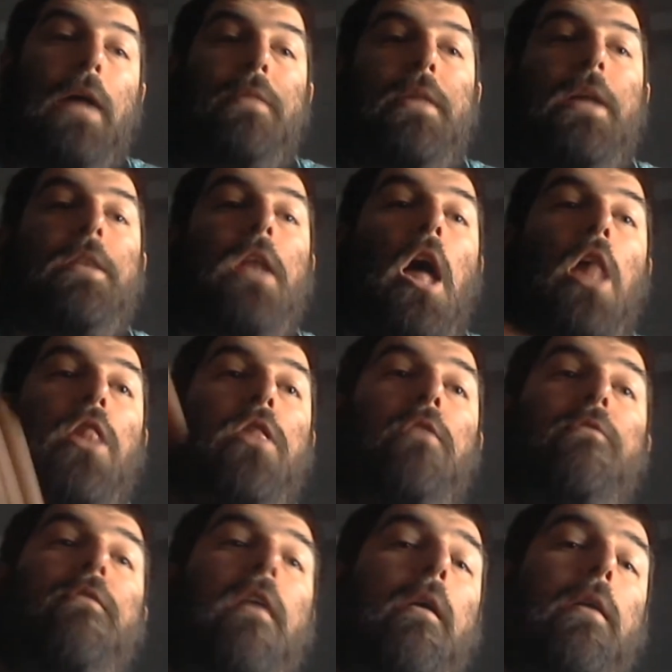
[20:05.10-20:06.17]
And then
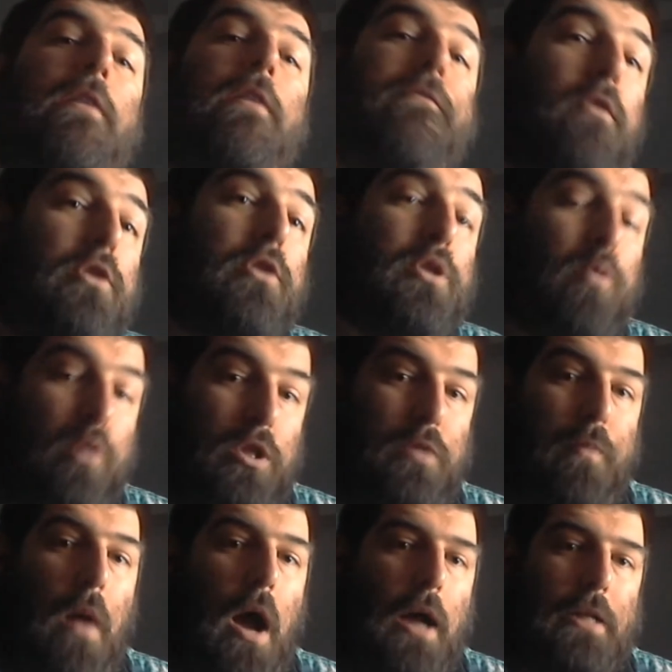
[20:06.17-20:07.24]
the very first
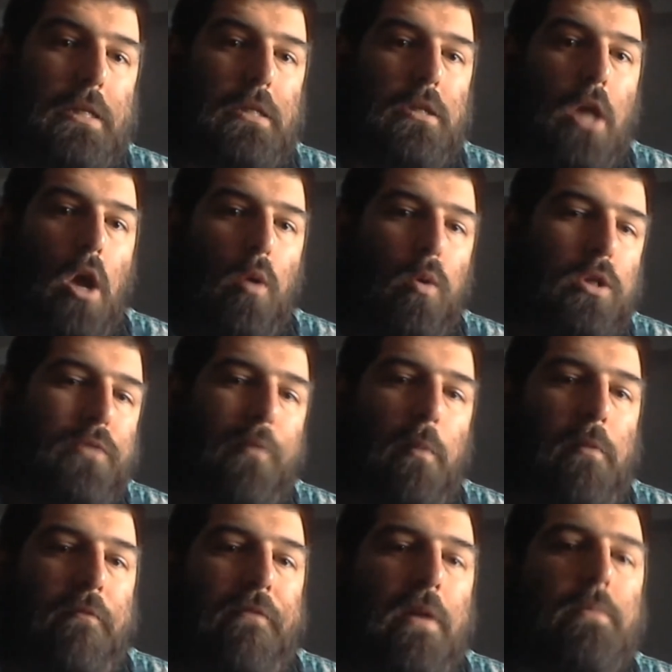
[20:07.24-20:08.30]
response was
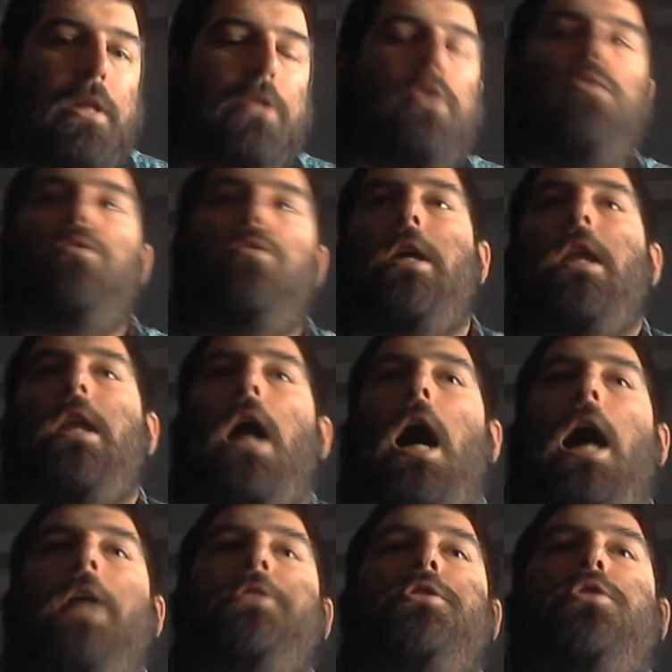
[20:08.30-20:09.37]
from a feminist who said,
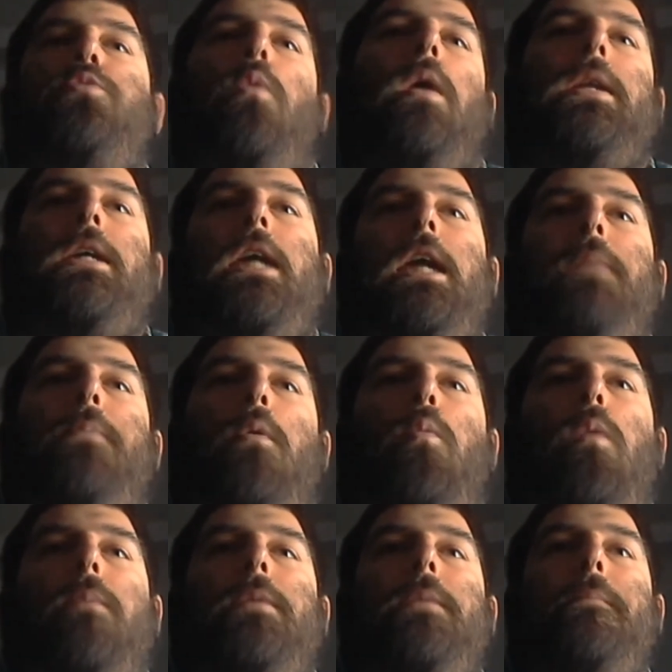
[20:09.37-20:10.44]
I just want to keep
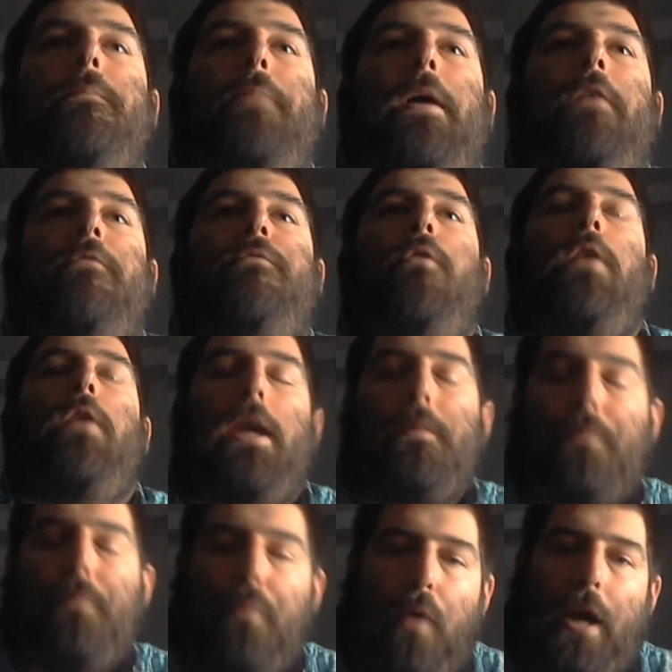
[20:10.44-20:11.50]
a woman barefoot
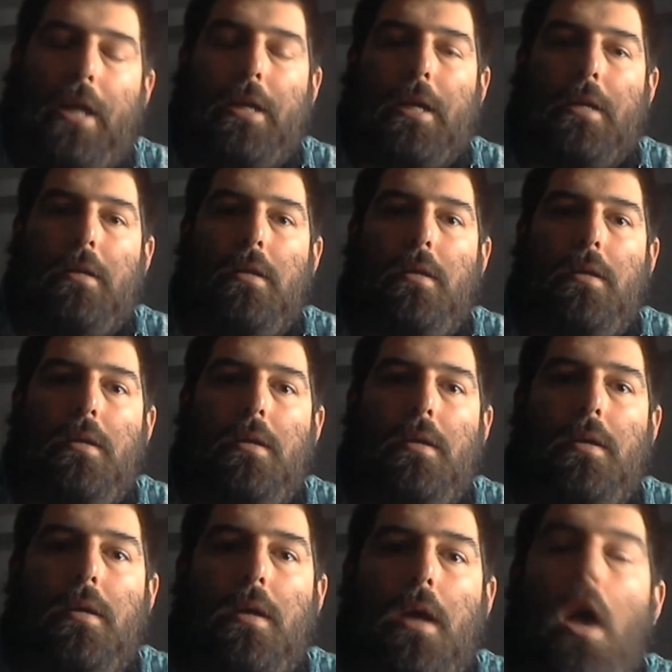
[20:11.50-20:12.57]
and pregnant.
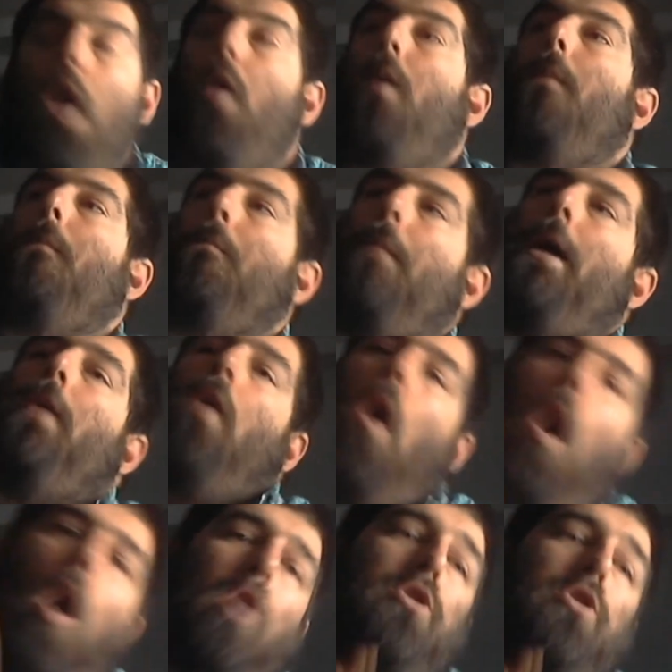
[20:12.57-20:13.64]
Men
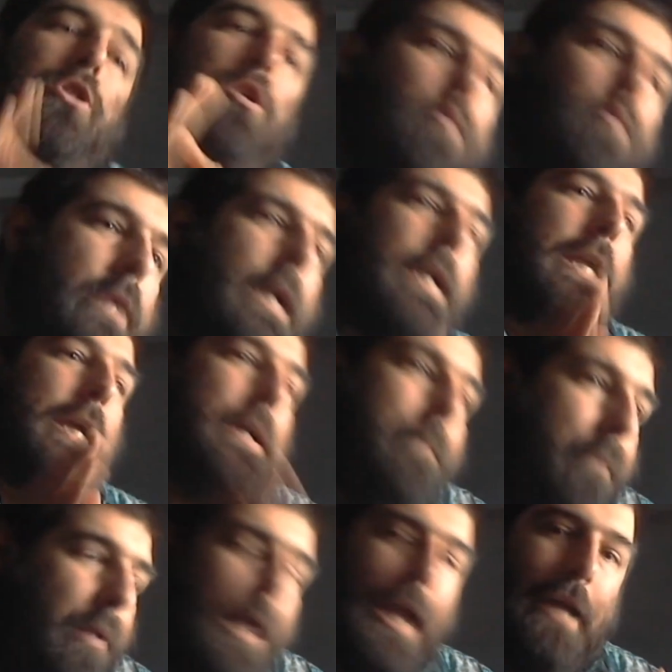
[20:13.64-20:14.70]
also
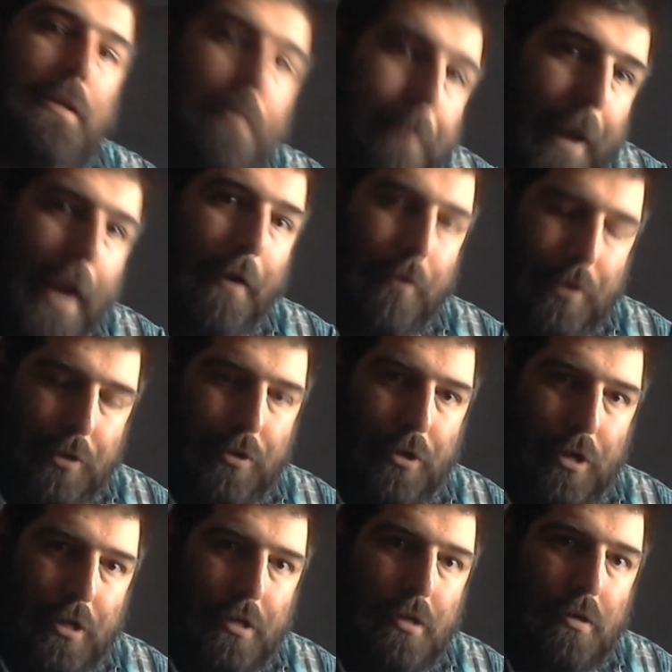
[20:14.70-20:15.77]
needing Planned
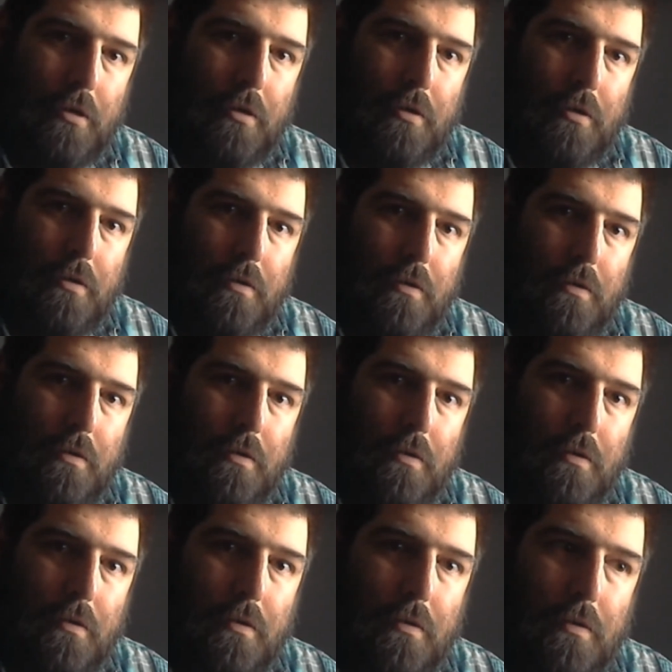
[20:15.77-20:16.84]
Parenthood
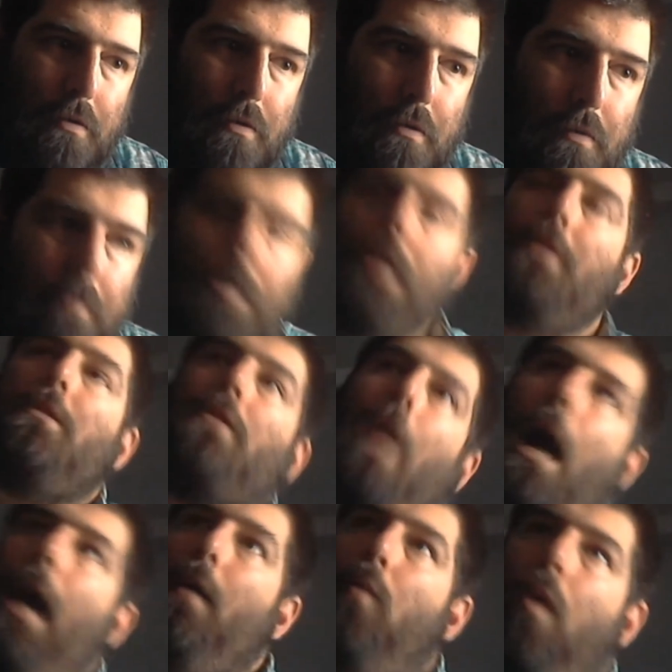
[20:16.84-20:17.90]

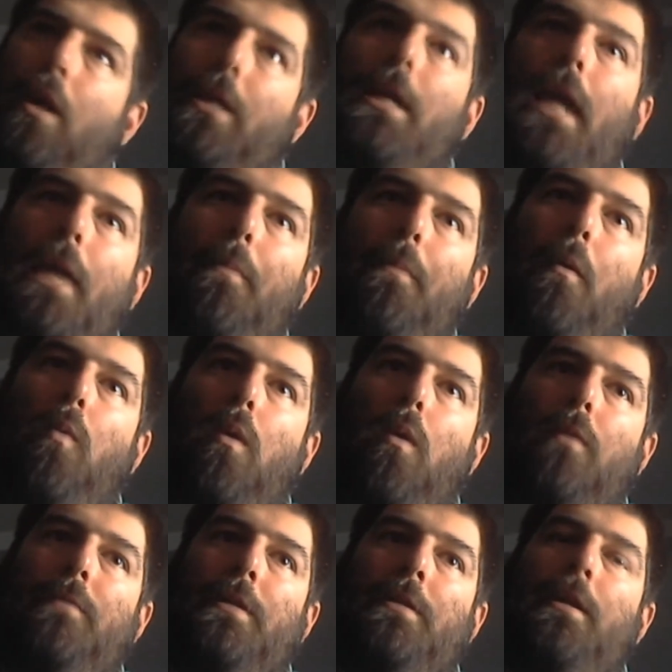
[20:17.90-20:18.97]
means I want to keep a
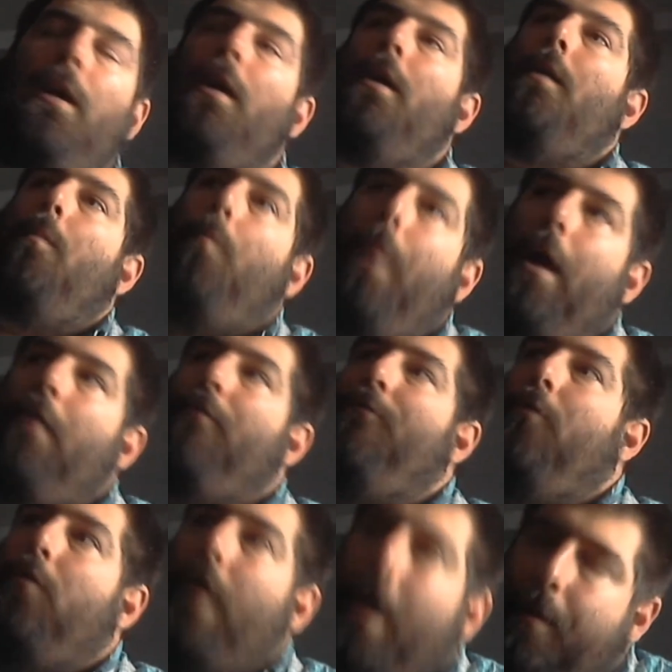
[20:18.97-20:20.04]
woman
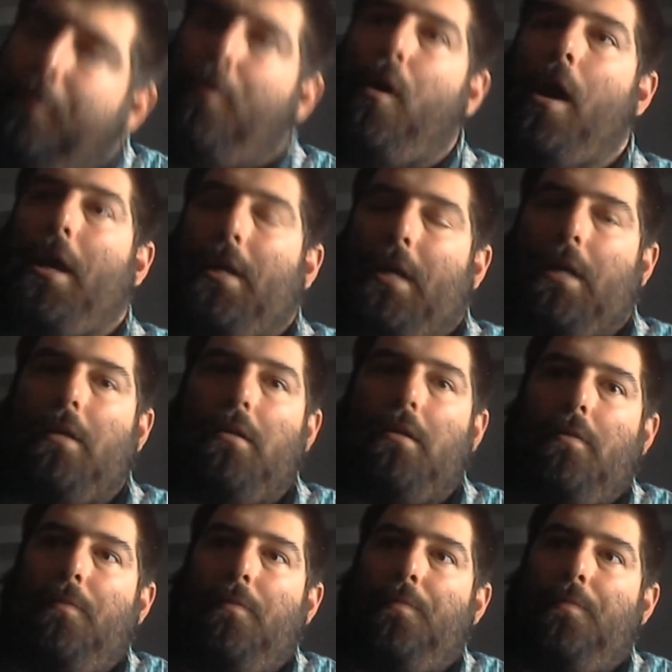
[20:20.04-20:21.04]
barefoot and pregnant.